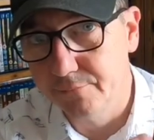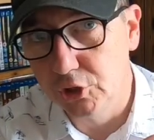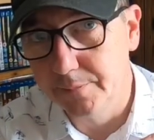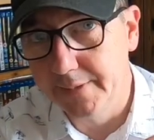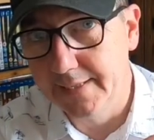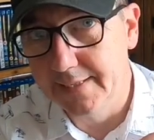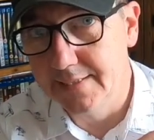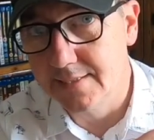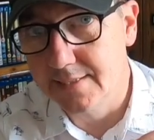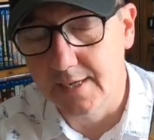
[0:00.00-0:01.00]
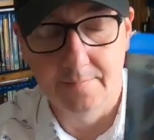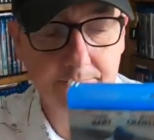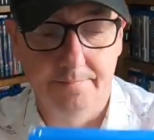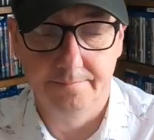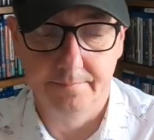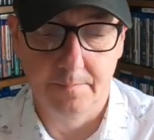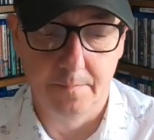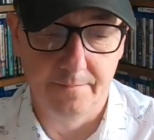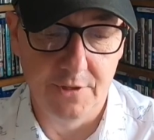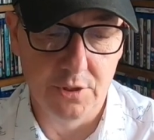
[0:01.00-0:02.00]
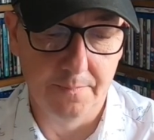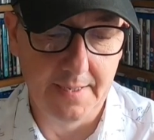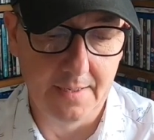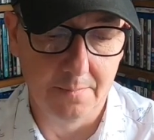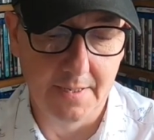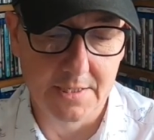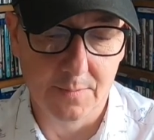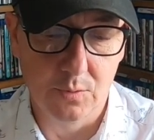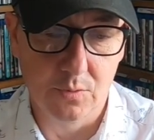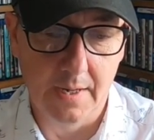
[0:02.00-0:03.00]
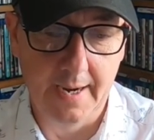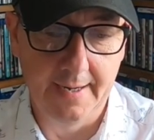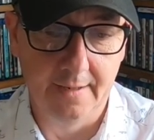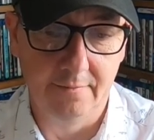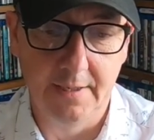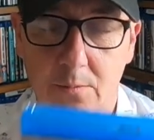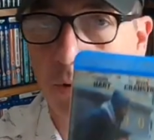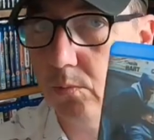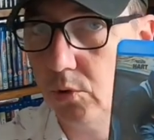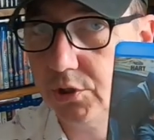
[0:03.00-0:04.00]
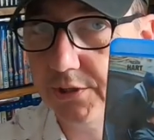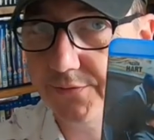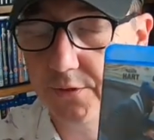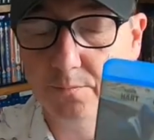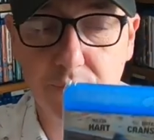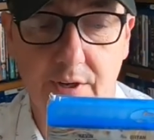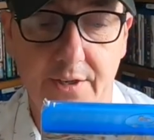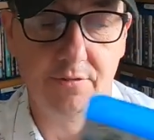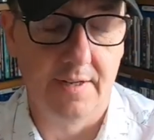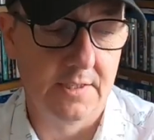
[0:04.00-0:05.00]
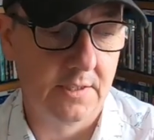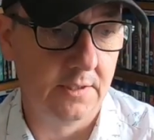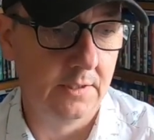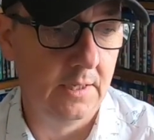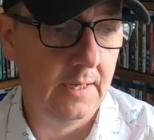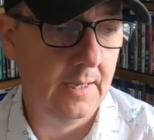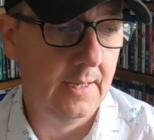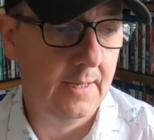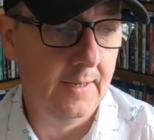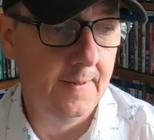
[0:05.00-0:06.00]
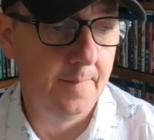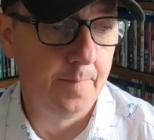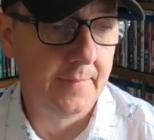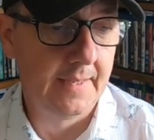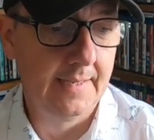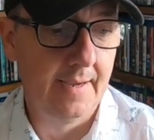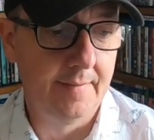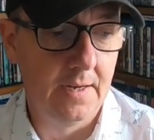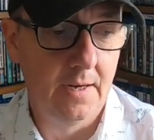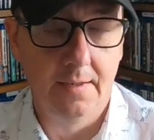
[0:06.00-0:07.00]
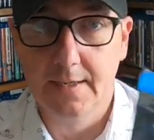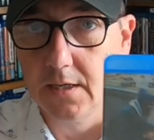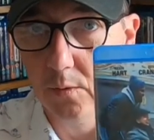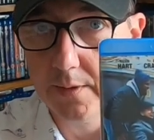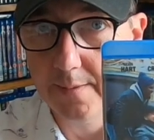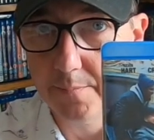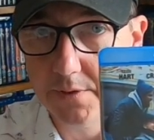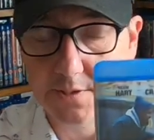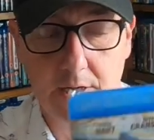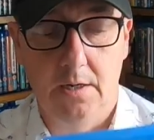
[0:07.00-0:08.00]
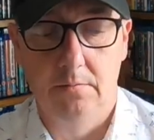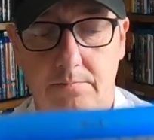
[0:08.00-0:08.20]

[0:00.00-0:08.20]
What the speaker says: Germany is Region B compatible, and I really want to watch this film. Bryan Cranston, Kevin Hart, Nicole Kidman. So,